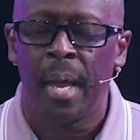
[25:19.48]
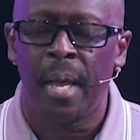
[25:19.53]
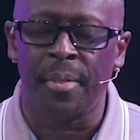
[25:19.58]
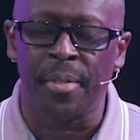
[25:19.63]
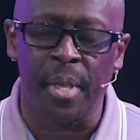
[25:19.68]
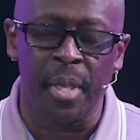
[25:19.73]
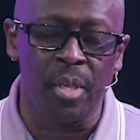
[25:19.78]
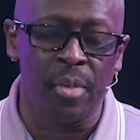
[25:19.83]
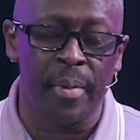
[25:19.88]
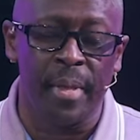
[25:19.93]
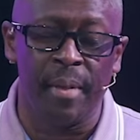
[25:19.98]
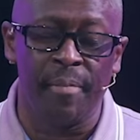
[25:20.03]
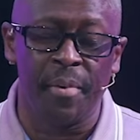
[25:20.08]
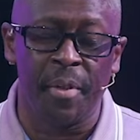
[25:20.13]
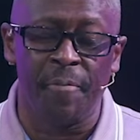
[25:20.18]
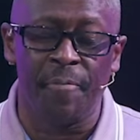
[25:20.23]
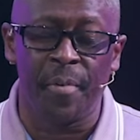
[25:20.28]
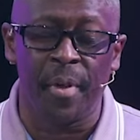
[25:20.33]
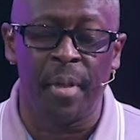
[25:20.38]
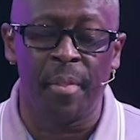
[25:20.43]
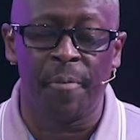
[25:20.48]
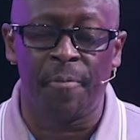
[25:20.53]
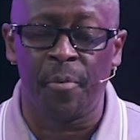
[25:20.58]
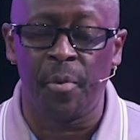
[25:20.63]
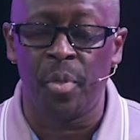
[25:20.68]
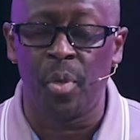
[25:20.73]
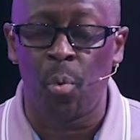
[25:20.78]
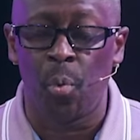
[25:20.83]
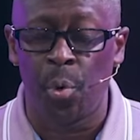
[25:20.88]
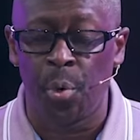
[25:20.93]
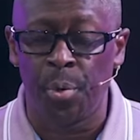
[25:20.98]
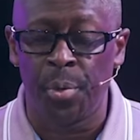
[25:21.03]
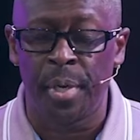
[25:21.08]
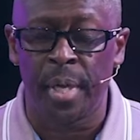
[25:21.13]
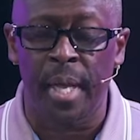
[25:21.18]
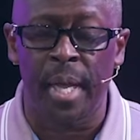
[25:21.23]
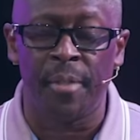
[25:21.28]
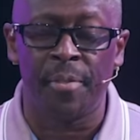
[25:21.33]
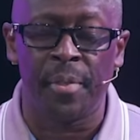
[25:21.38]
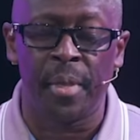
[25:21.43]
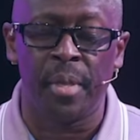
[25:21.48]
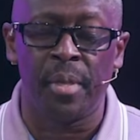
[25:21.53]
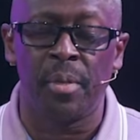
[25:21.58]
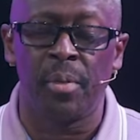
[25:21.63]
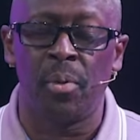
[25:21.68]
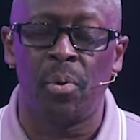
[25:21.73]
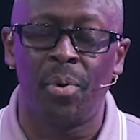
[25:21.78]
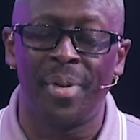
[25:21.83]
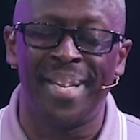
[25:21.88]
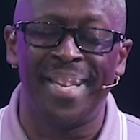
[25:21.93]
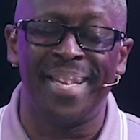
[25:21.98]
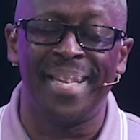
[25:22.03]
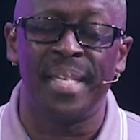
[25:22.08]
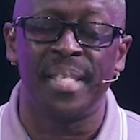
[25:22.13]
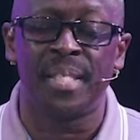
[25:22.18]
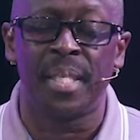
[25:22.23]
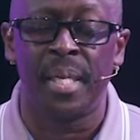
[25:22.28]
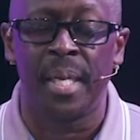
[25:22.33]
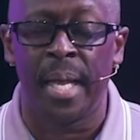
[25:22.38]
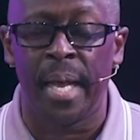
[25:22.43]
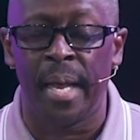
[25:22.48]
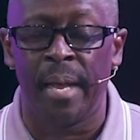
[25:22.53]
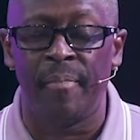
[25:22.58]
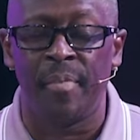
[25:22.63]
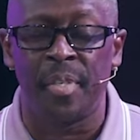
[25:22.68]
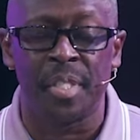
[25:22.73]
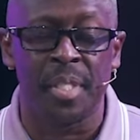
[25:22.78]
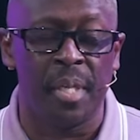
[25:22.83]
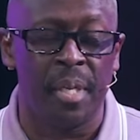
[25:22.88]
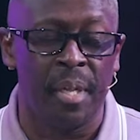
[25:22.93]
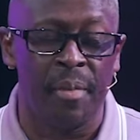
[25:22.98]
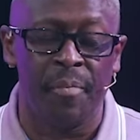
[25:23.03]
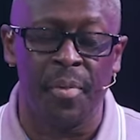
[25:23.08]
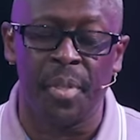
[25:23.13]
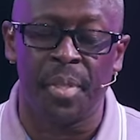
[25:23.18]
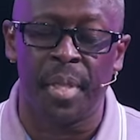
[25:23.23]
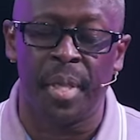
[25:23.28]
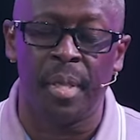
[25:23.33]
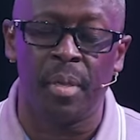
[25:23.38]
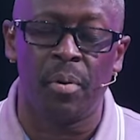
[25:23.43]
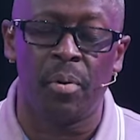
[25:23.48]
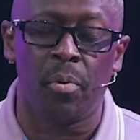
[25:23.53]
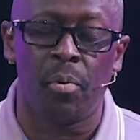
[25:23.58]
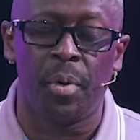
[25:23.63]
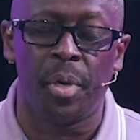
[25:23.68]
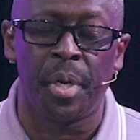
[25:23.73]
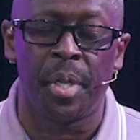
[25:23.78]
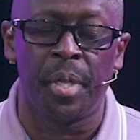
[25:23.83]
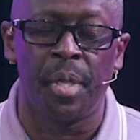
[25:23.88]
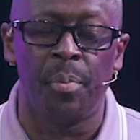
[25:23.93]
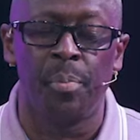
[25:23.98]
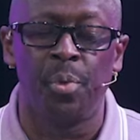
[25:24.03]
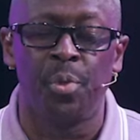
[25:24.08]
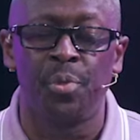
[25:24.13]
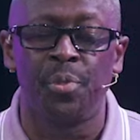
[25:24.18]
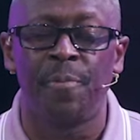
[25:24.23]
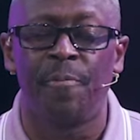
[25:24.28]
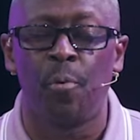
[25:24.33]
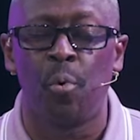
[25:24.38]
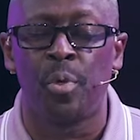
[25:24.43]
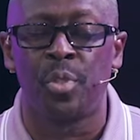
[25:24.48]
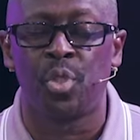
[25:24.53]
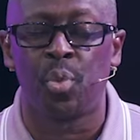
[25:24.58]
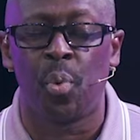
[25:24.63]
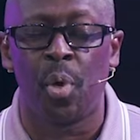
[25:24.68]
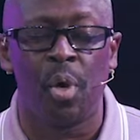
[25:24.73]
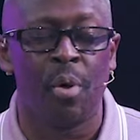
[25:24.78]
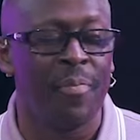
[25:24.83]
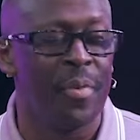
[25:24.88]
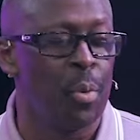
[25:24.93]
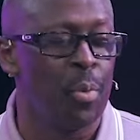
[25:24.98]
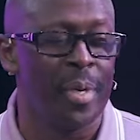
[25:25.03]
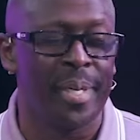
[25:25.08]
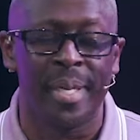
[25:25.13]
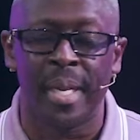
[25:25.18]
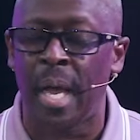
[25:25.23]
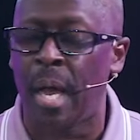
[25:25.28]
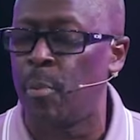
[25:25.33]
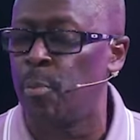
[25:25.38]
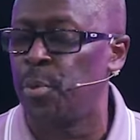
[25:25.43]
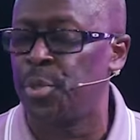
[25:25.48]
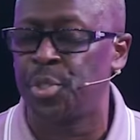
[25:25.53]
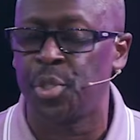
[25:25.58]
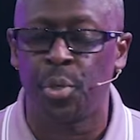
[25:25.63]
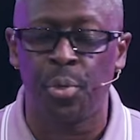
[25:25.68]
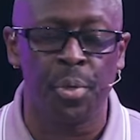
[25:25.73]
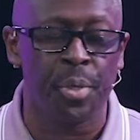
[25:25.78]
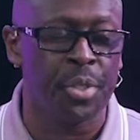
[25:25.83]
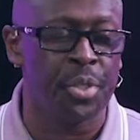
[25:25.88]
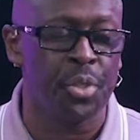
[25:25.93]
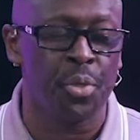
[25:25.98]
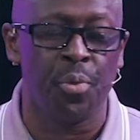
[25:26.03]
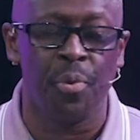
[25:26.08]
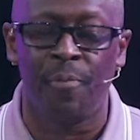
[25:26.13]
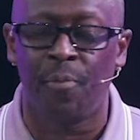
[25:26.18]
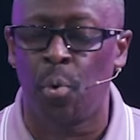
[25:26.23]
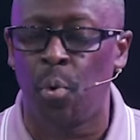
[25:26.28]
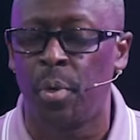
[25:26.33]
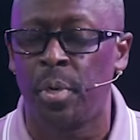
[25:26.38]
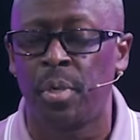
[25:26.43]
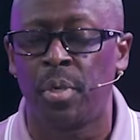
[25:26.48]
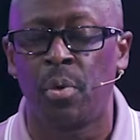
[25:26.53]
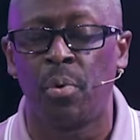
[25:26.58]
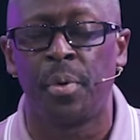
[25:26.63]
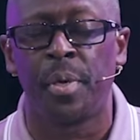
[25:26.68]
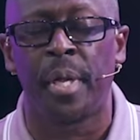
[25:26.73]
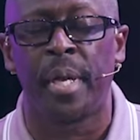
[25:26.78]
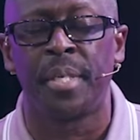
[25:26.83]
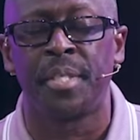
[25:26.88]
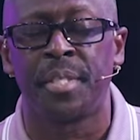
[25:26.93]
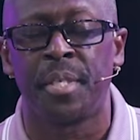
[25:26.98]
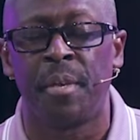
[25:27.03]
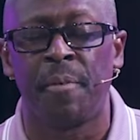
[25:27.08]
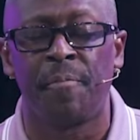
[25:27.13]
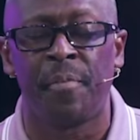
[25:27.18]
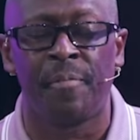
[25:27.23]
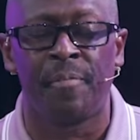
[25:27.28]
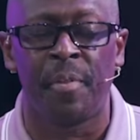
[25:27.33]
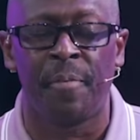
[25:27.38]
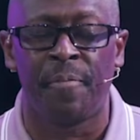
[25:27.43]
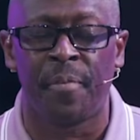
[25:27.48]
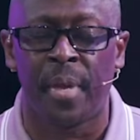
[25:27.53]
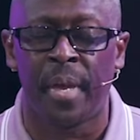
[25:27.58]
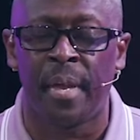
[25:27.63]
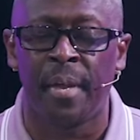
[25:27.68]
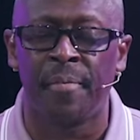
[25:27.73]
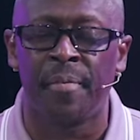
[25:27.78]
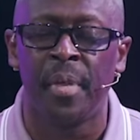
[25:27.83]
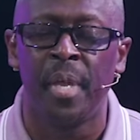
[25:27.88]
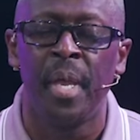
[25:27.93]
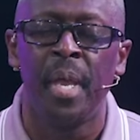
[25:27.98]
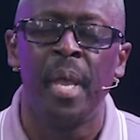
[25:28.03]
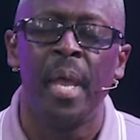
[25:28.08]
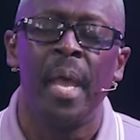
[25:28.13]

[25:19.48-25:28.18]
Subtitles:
I thank you, Heavenly Father, for your word. I thank you, Lord. It is alive. It's a living thing, according to Hebrews 4:12. It will not return into your void, according to Isaiah 55.